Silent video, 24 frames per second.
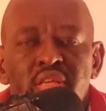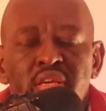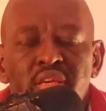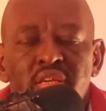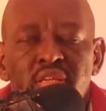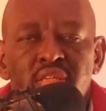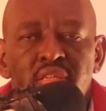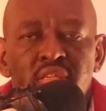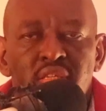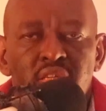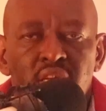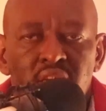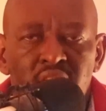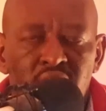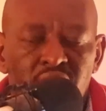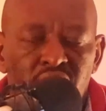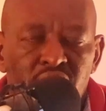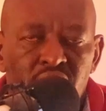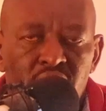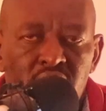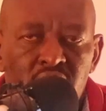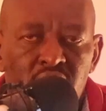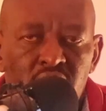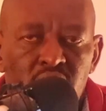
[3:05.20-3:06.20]
this in a
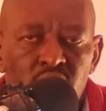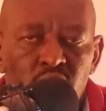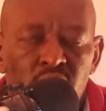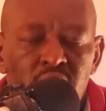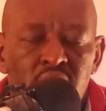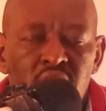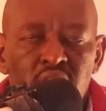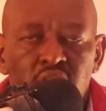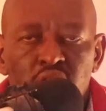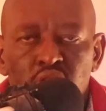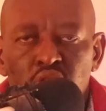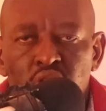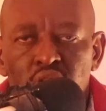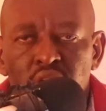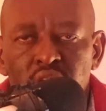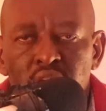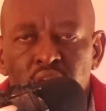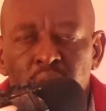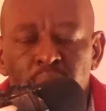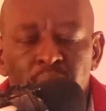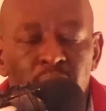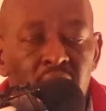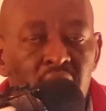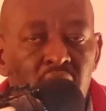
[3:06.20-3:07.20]
different ways or in
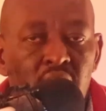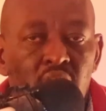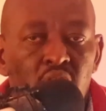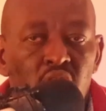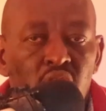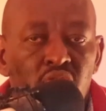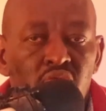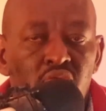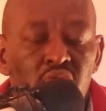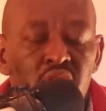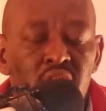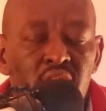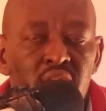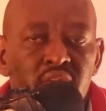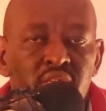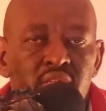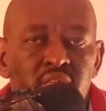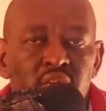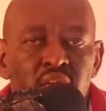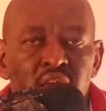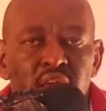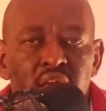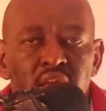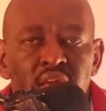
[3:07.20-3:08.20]
a manner of
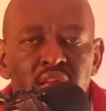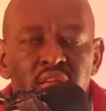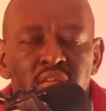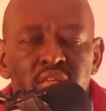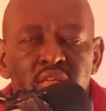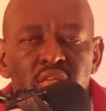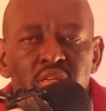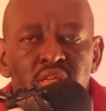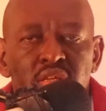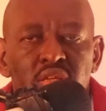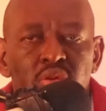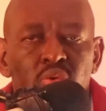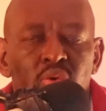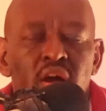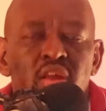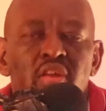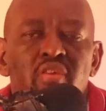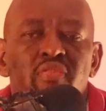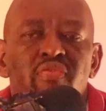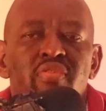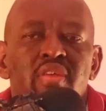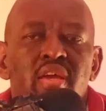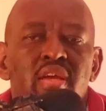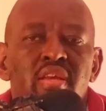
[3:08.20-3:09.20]
ways. And one
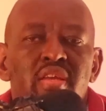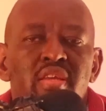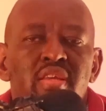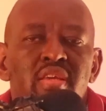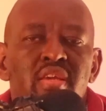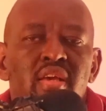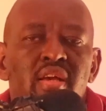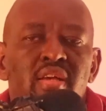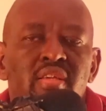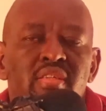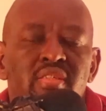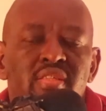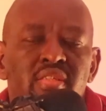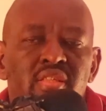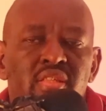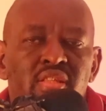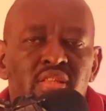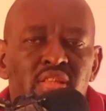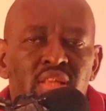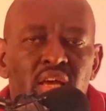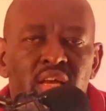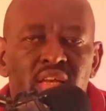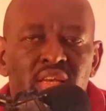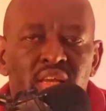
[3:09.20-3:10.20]
of the ideas
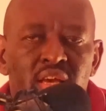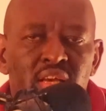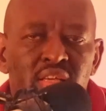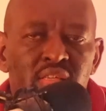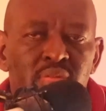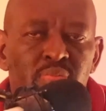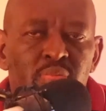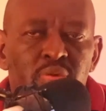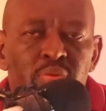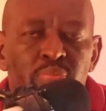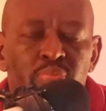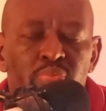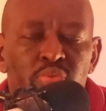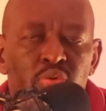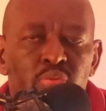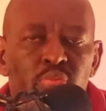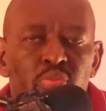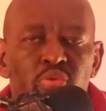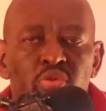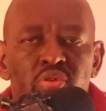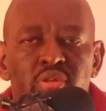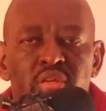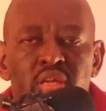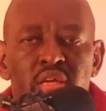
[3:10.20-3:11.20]
that has been
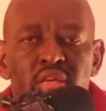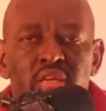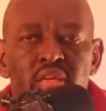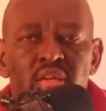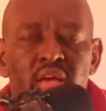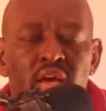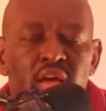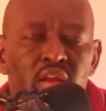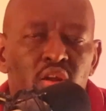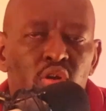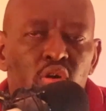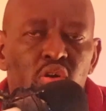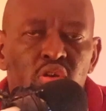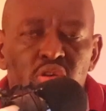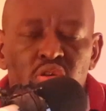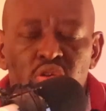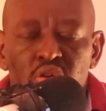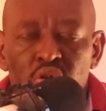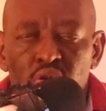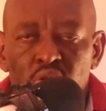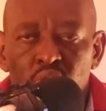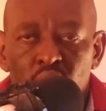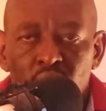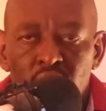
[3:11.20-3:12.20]
promoted a lot,
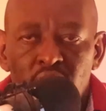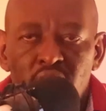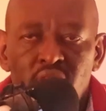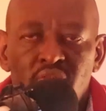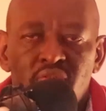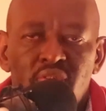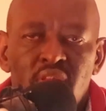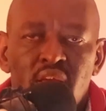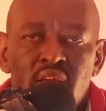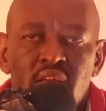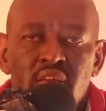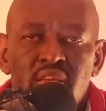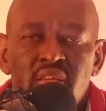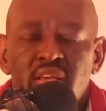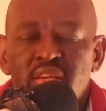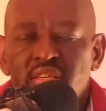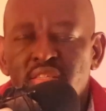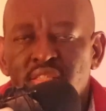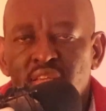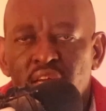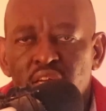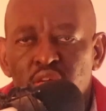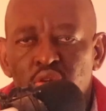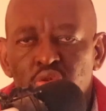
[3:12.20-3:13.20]
or one of the
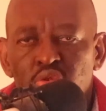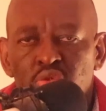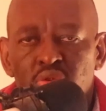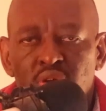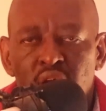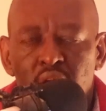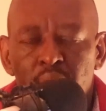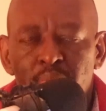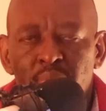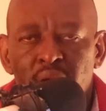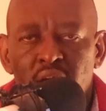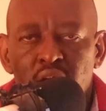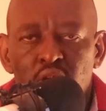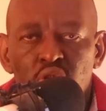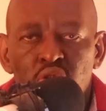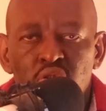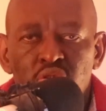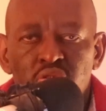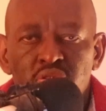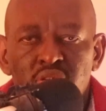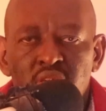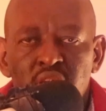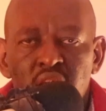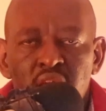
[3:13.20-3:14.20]
ideas that you'll come
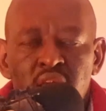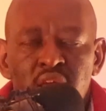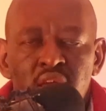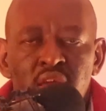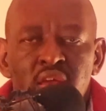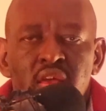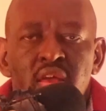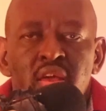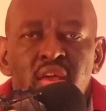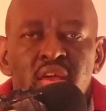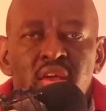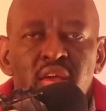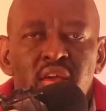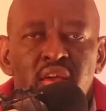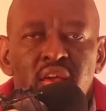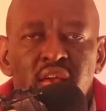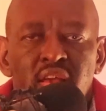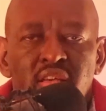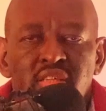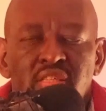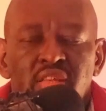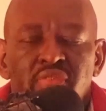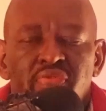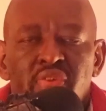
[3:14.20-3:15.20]
across,
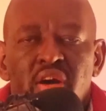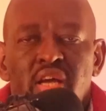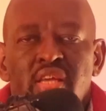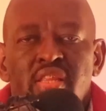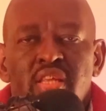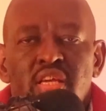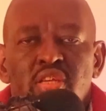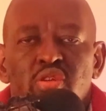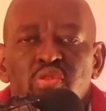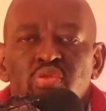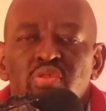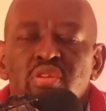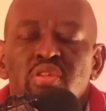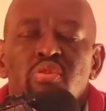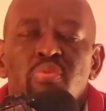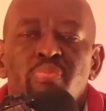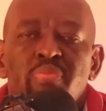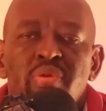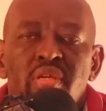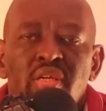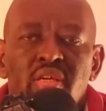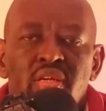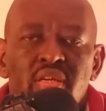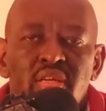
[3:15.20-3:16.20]
is the fact that you need to
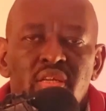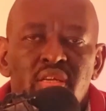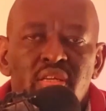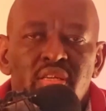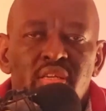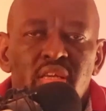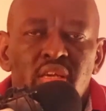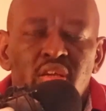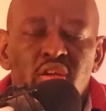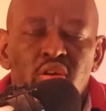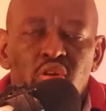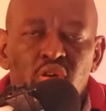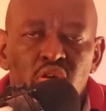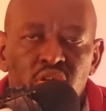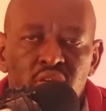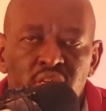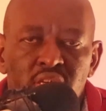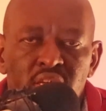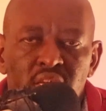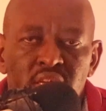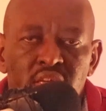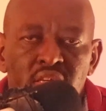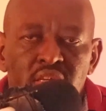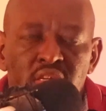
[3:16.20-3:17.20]
be creating
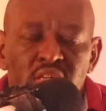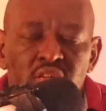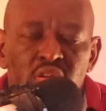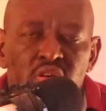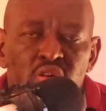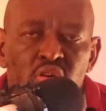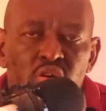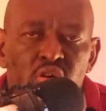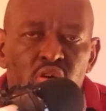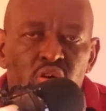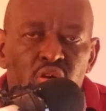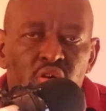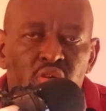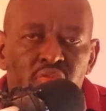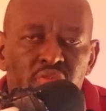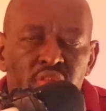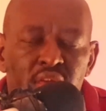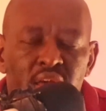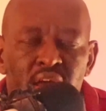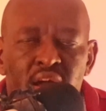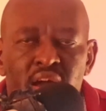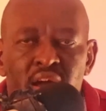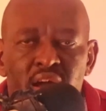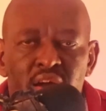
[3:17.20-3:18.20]
content of
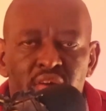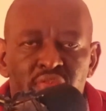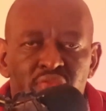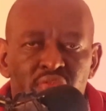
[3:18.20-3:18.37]
the younger